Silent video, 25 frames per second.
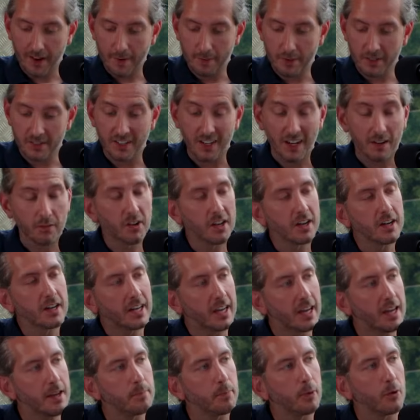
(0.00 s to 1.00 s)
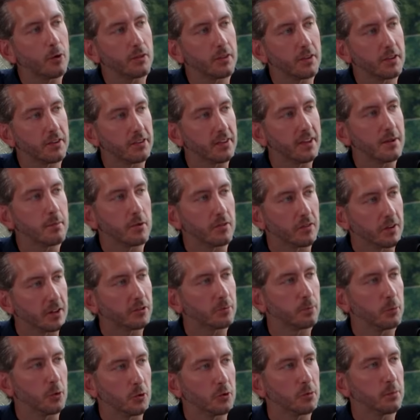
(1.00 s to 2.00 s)
Aberdeen, I'm going to keep on the theme of
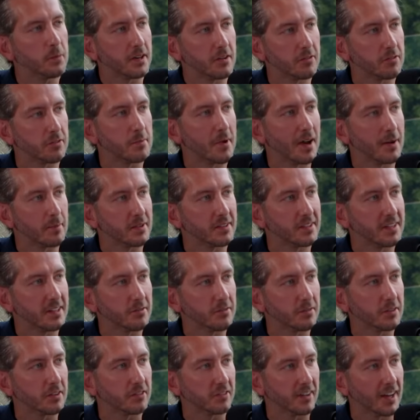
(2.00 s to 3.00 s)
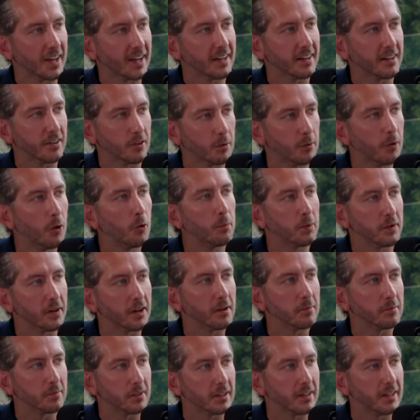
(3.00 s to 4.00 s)
us both being from Aberdeen for a second. It'll all
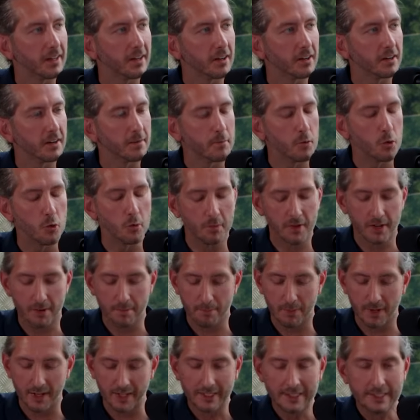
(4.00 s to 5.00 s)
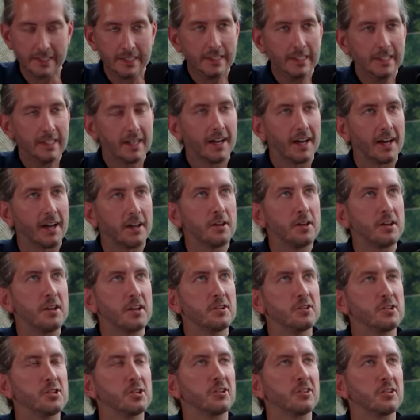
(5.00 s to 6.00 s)
become clear in a moment. But
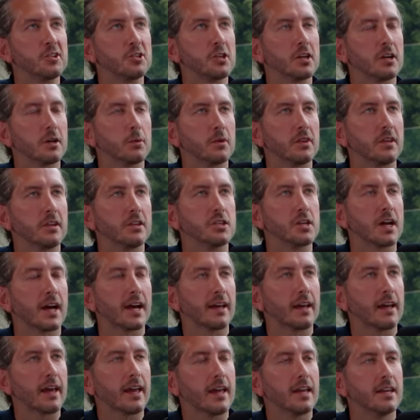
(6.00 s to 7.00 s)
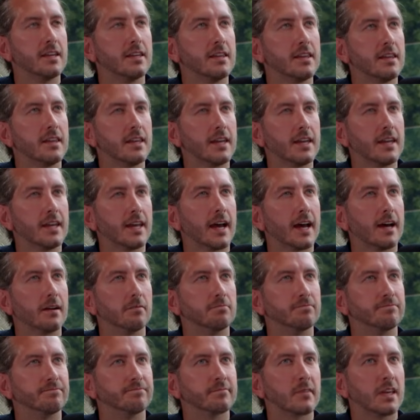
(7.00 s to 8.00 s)
just to share with you, Jack, in the
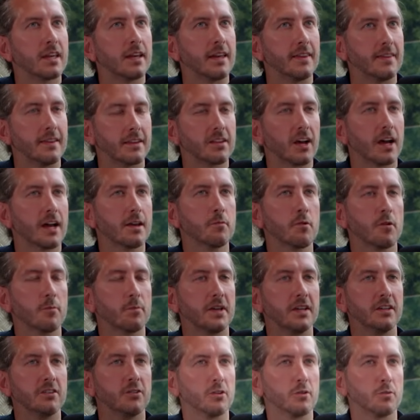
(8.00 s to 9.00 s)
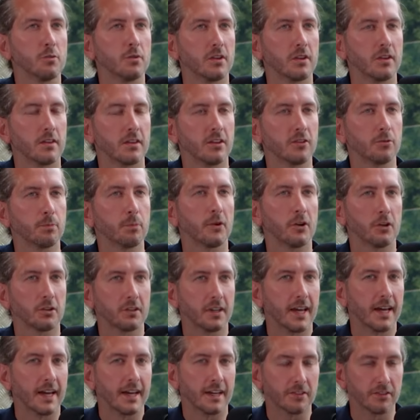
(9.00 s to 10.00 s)
time I've been doing with this
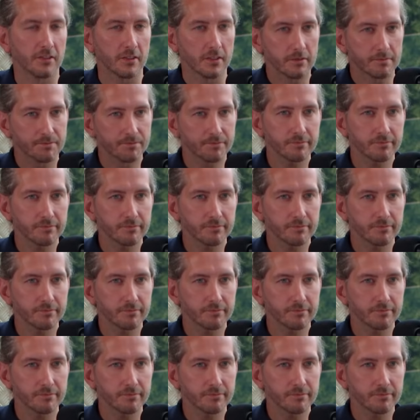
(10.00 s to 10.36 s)
podcast,